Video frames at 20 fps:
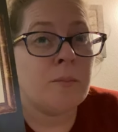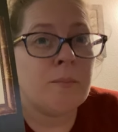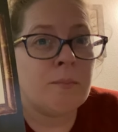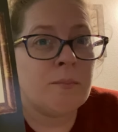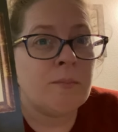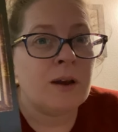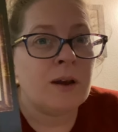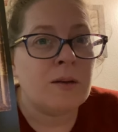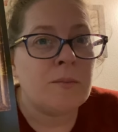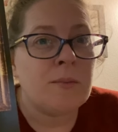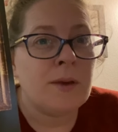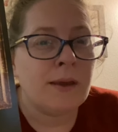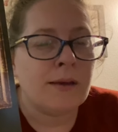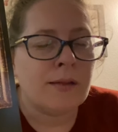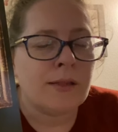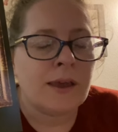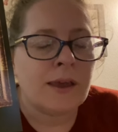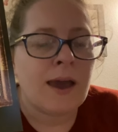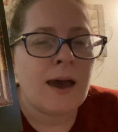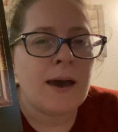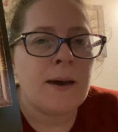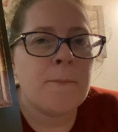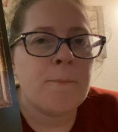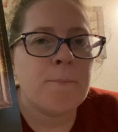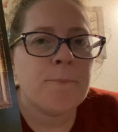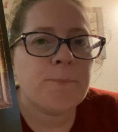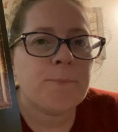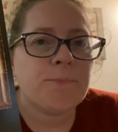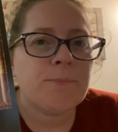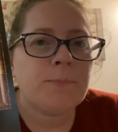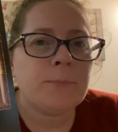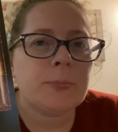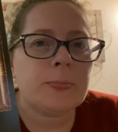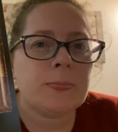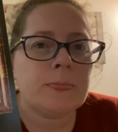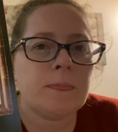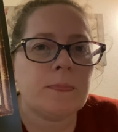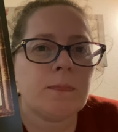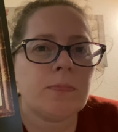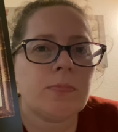Mirabilia.
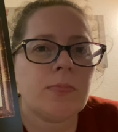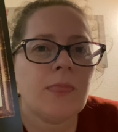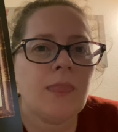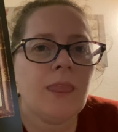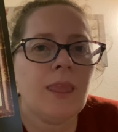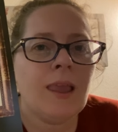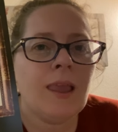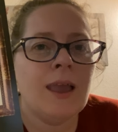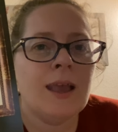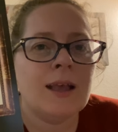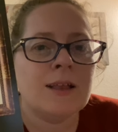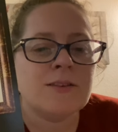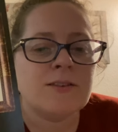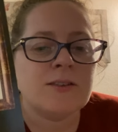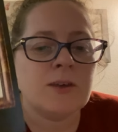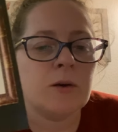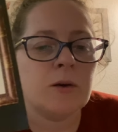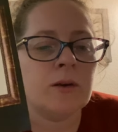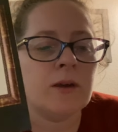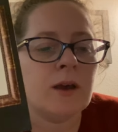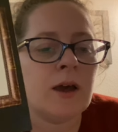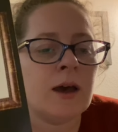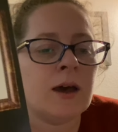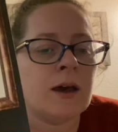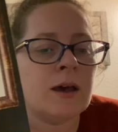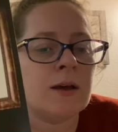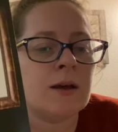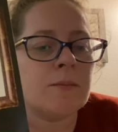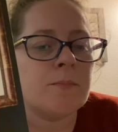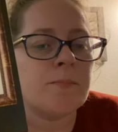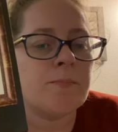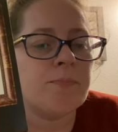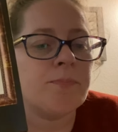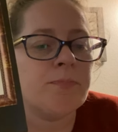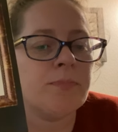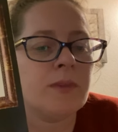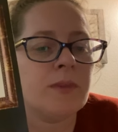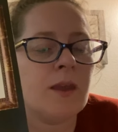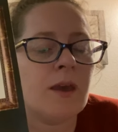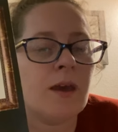And so
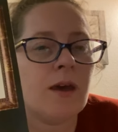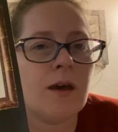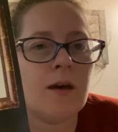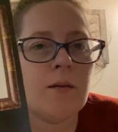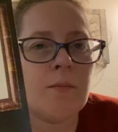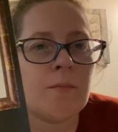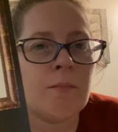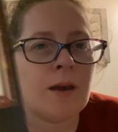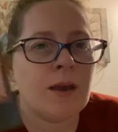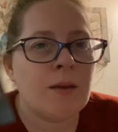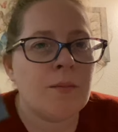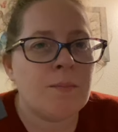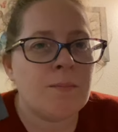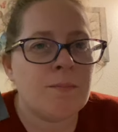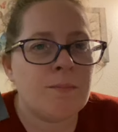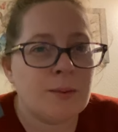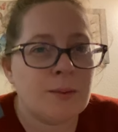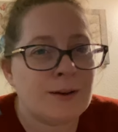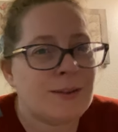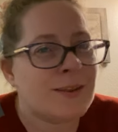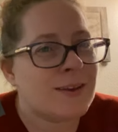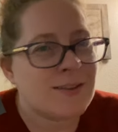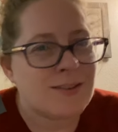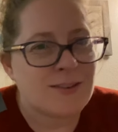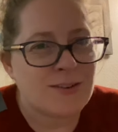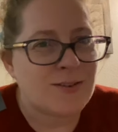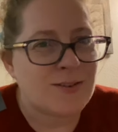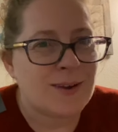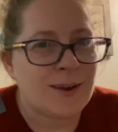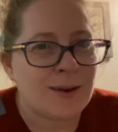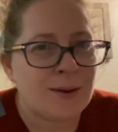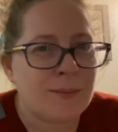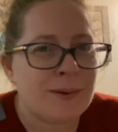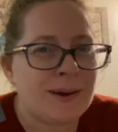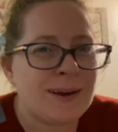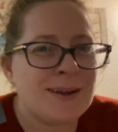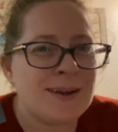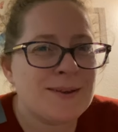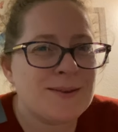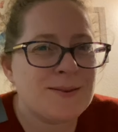my birthday's in
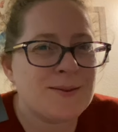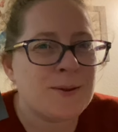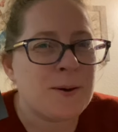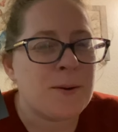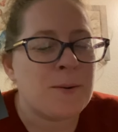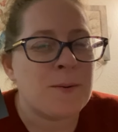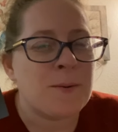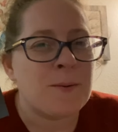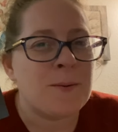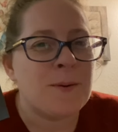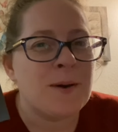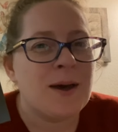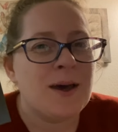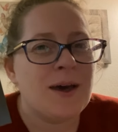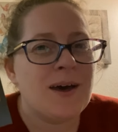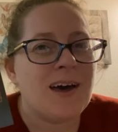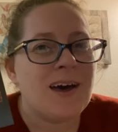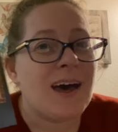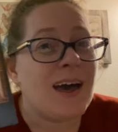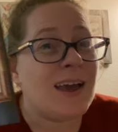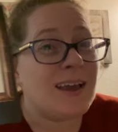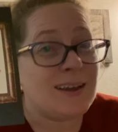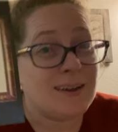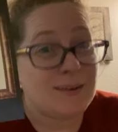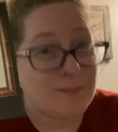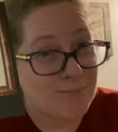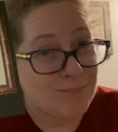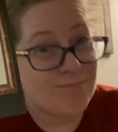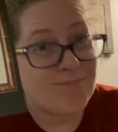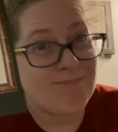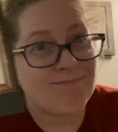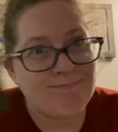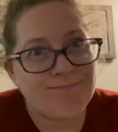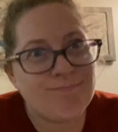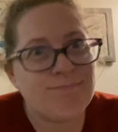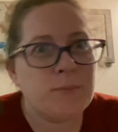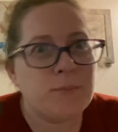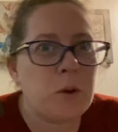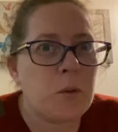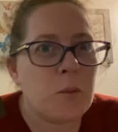January, so I
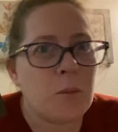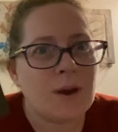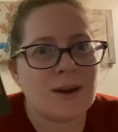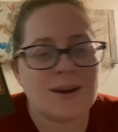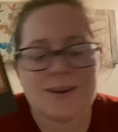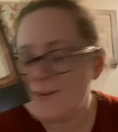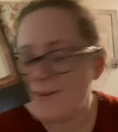wanted